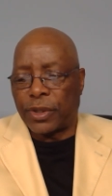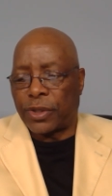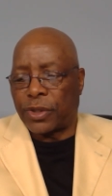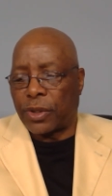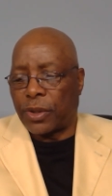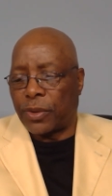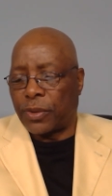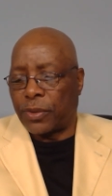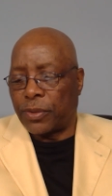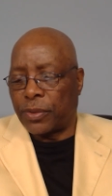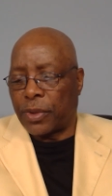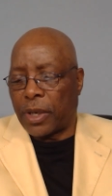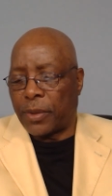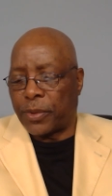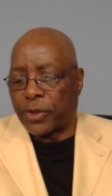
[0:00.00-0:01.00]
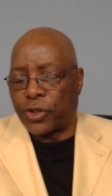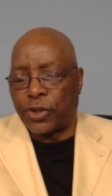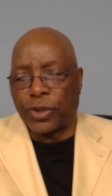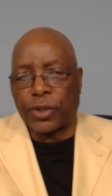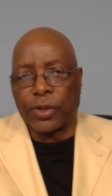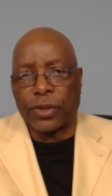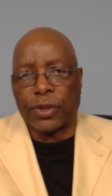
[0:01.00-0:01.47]
So I want
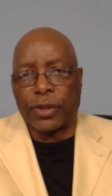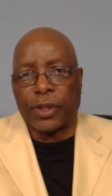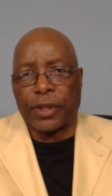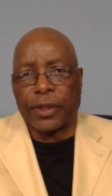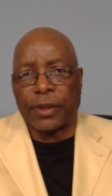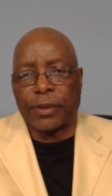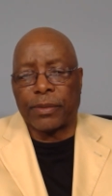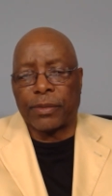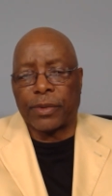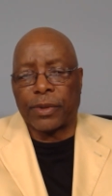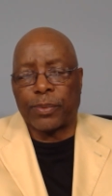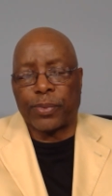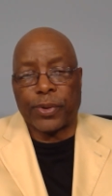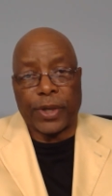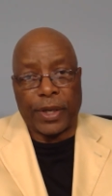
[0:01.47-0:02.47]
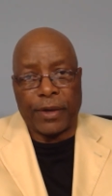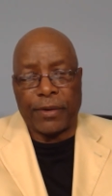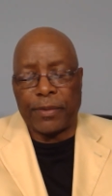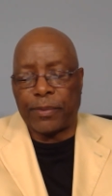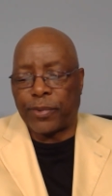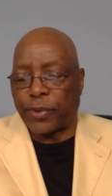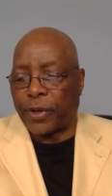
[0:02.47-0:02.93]
you to uh,
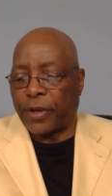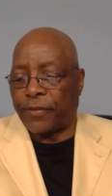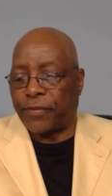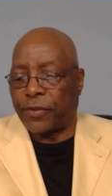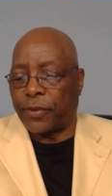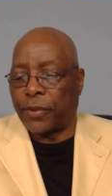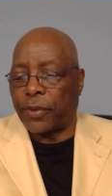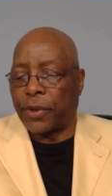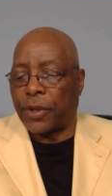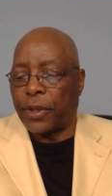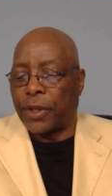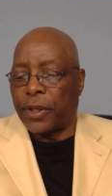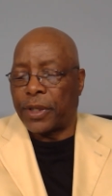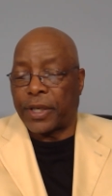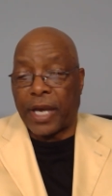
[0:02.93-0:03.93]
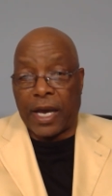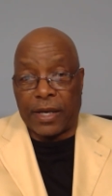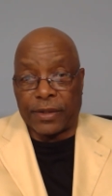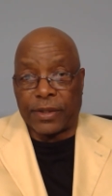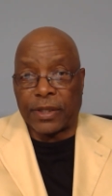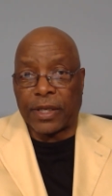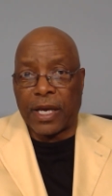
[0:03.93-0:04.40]
pray pray for
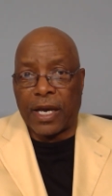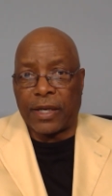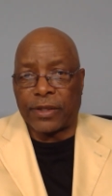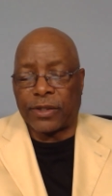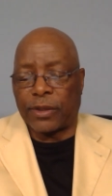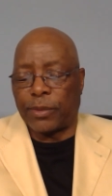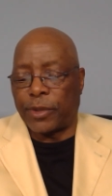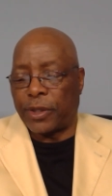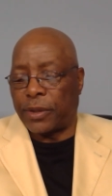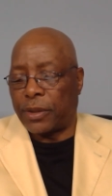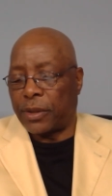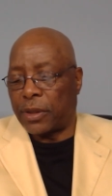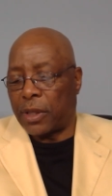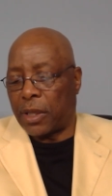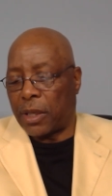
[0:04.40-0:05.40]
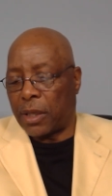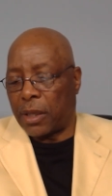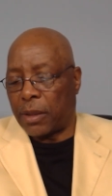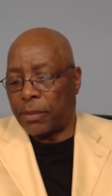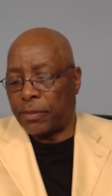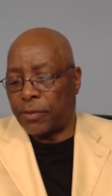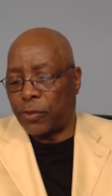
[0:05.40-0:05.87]
count the counseling.
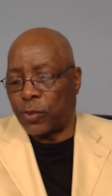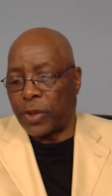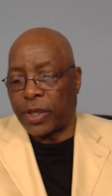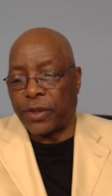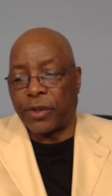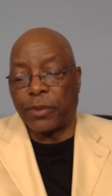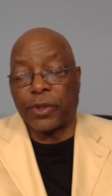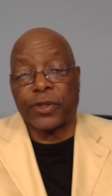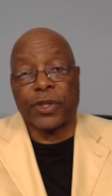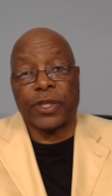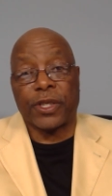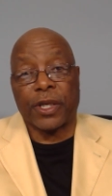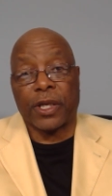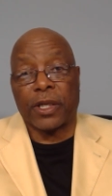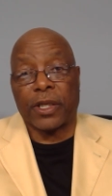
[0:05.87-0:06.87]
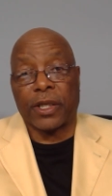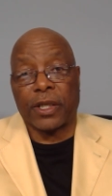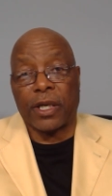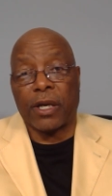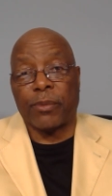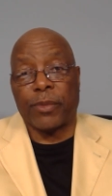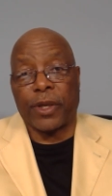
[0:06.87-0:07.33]
Um, one of the most articulate
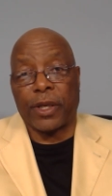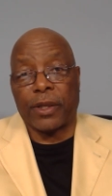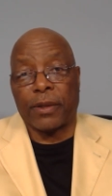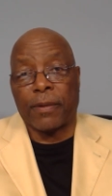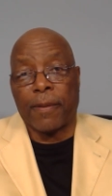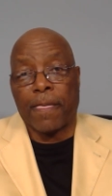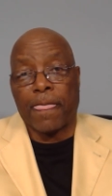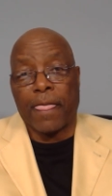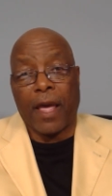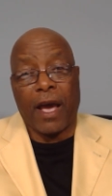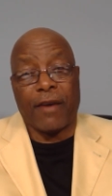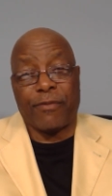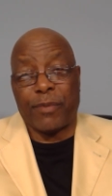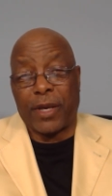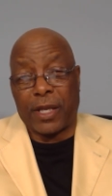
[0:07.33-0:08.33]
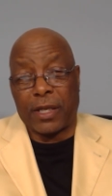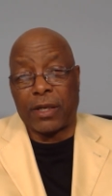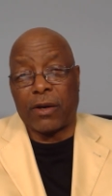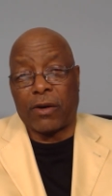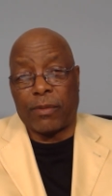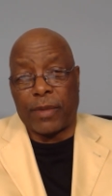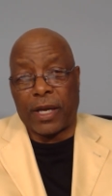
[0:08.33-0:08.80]
young men I've met in
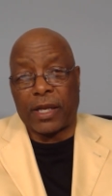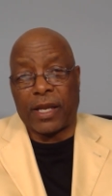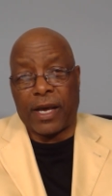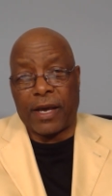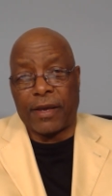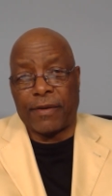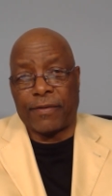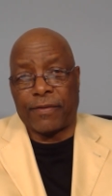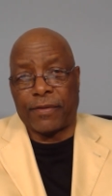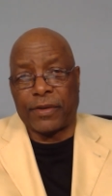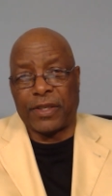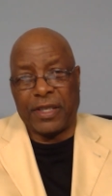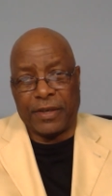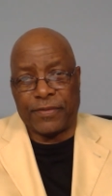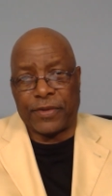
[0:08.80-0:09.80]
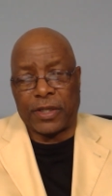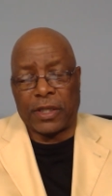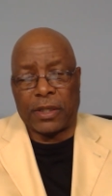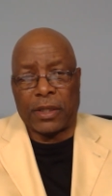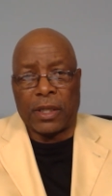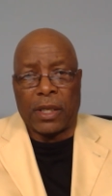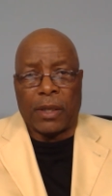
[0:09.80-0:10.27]
all my life, gifted.